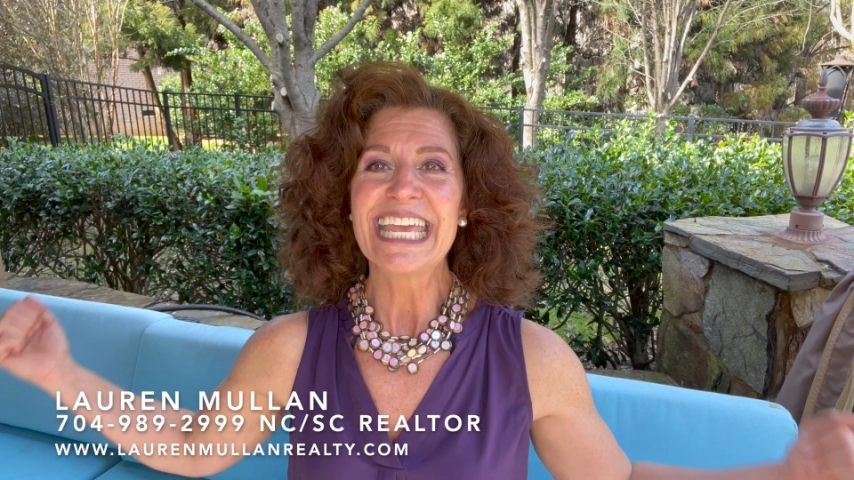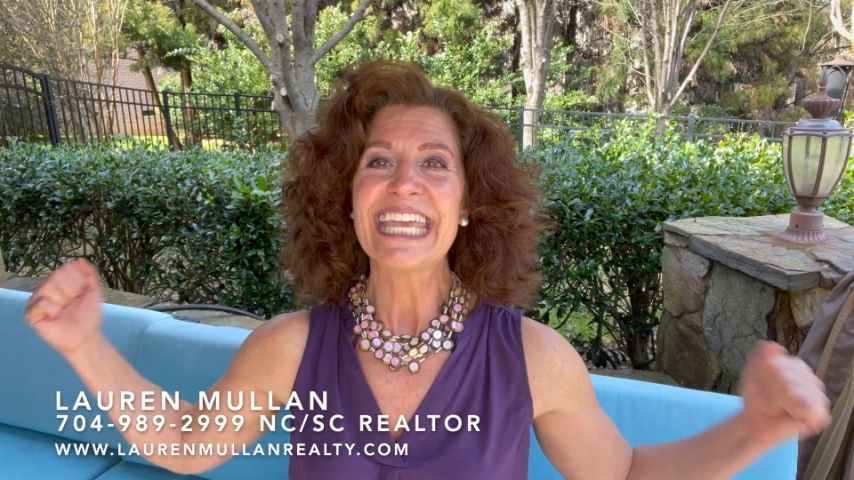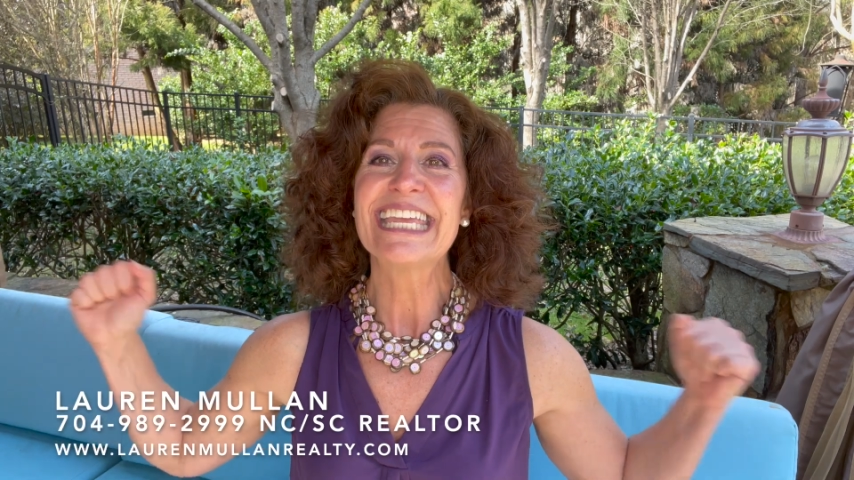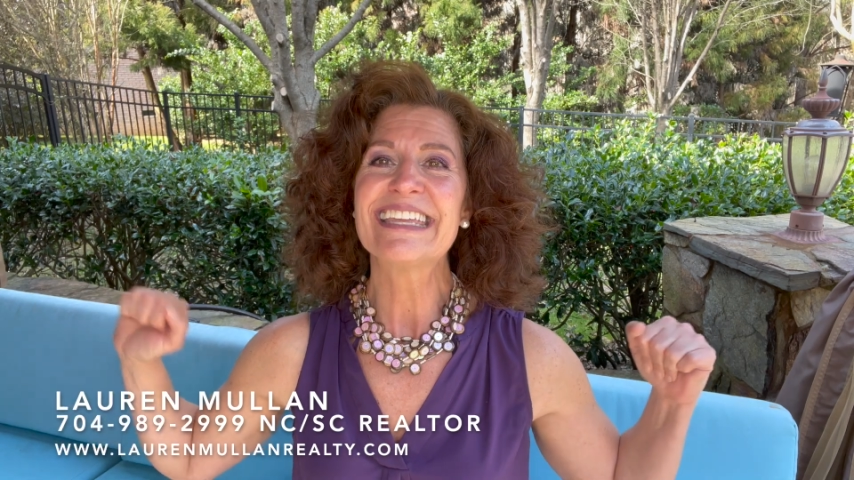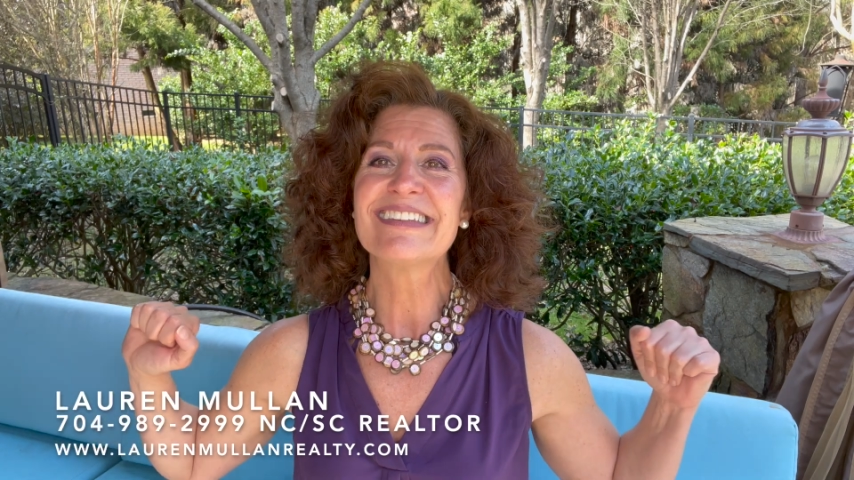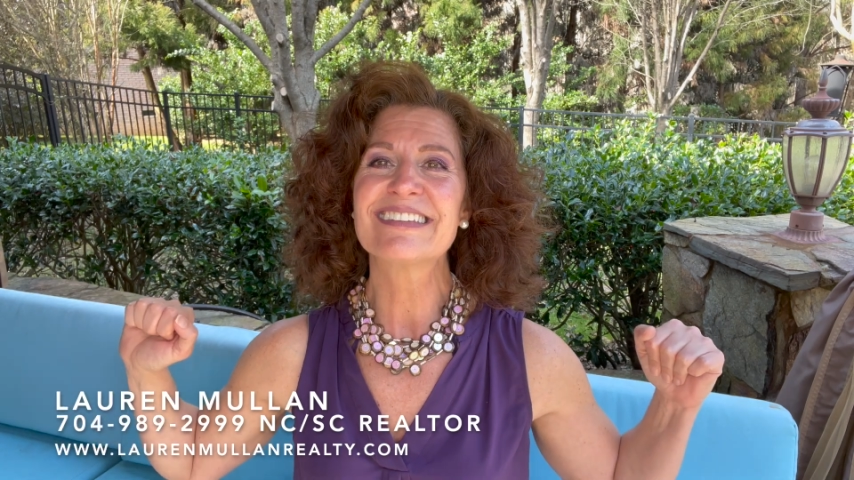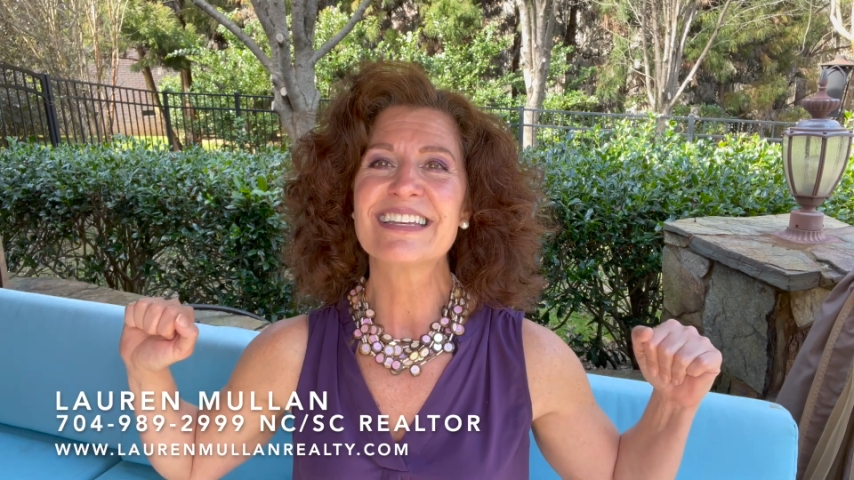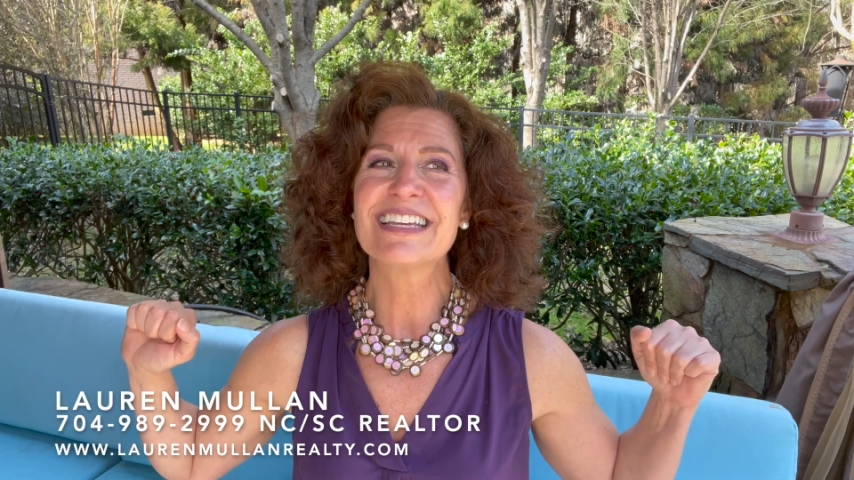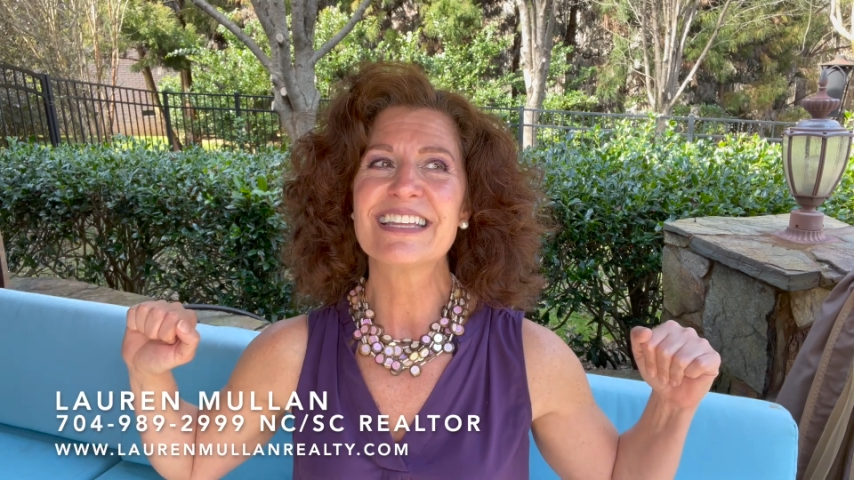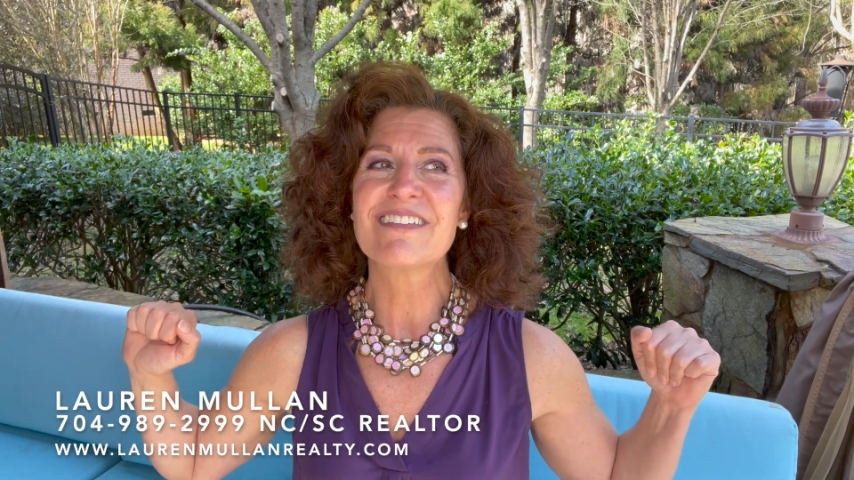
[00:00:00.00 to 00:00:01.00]
is
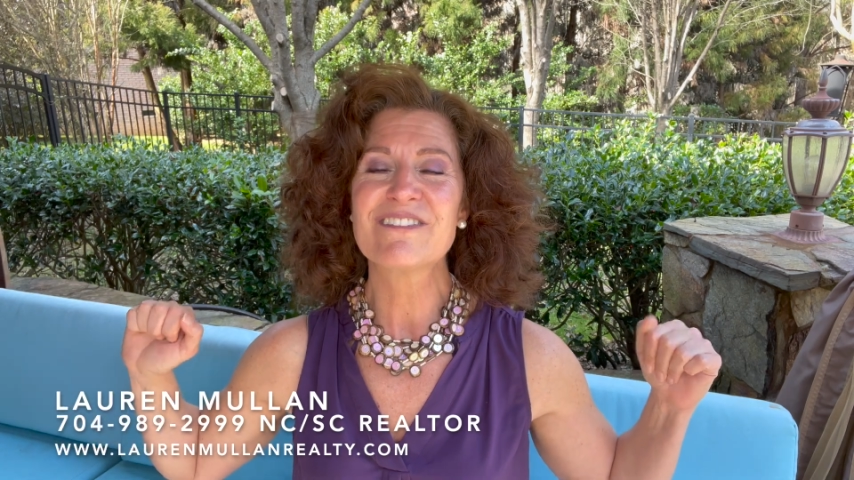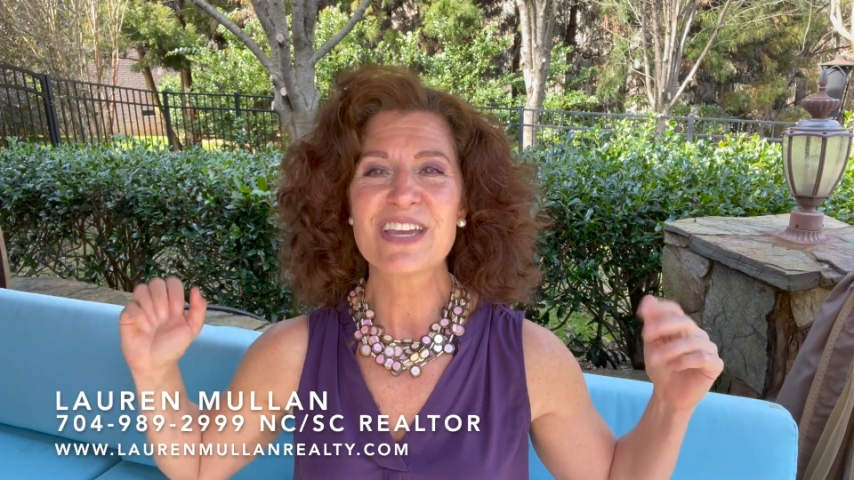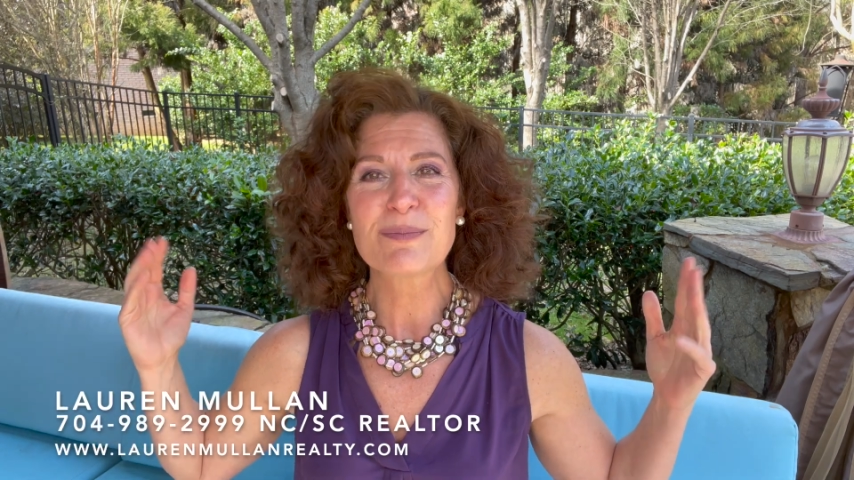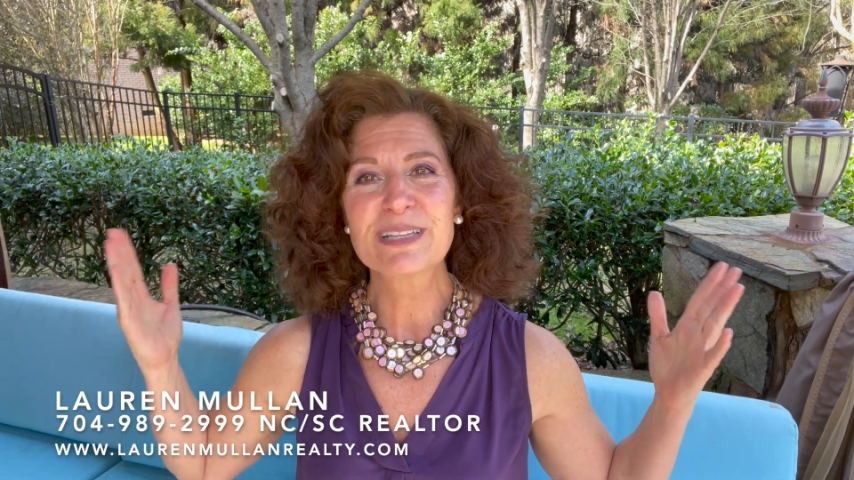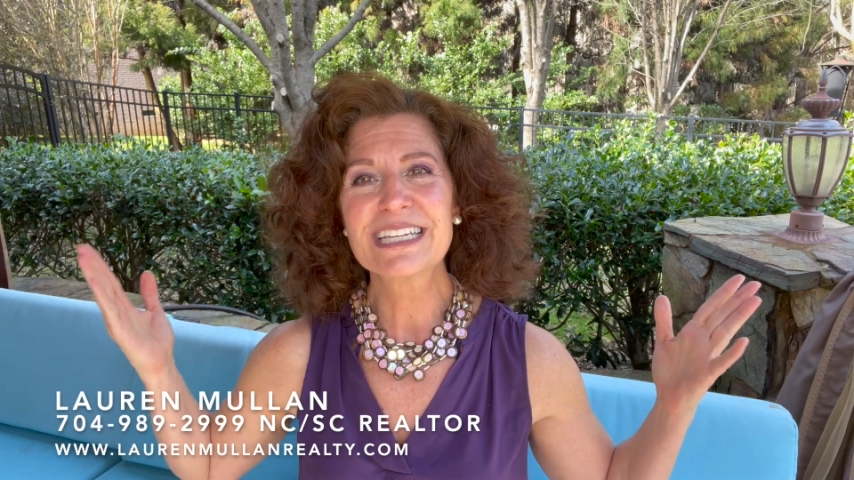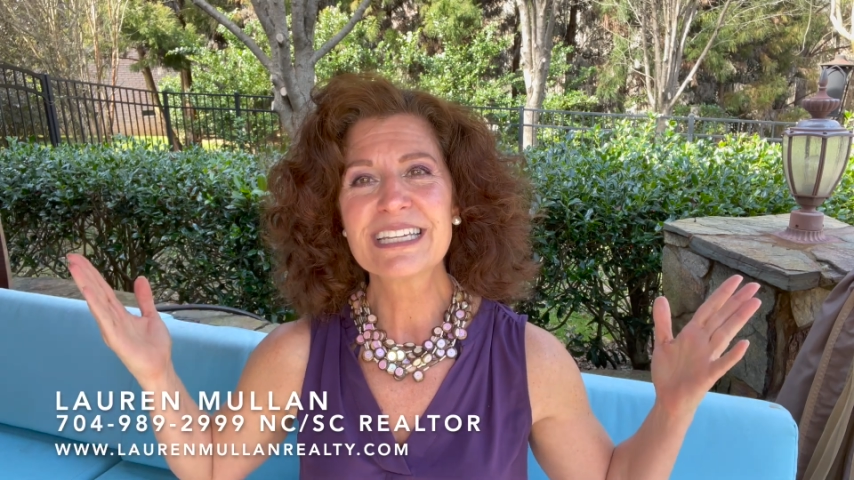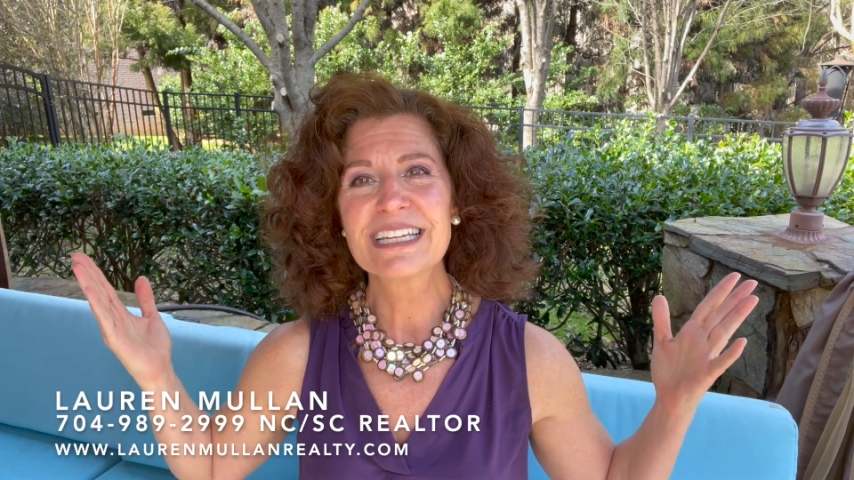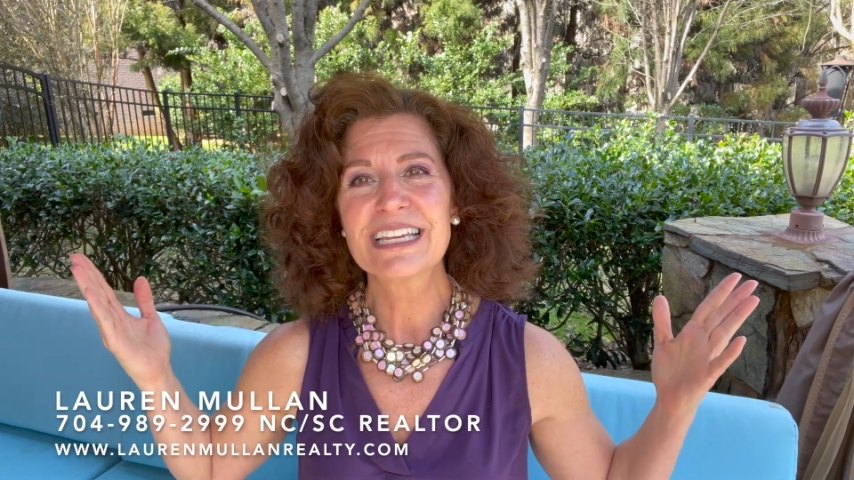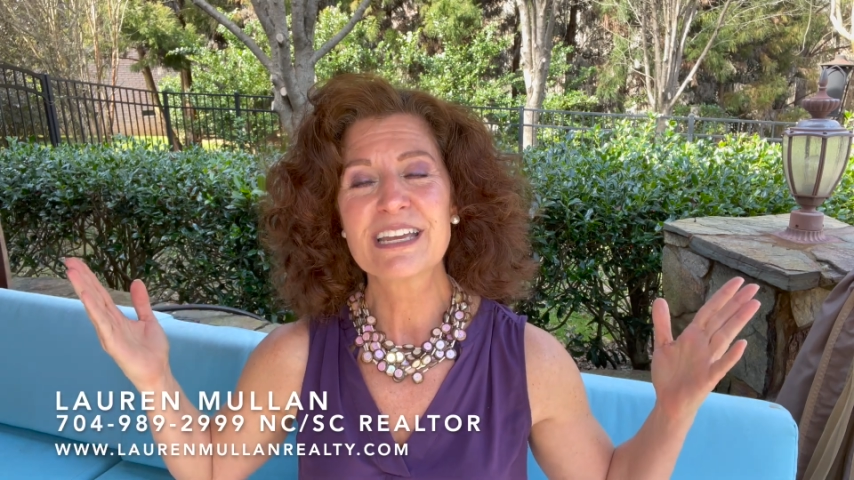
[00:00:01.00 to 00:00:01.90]
family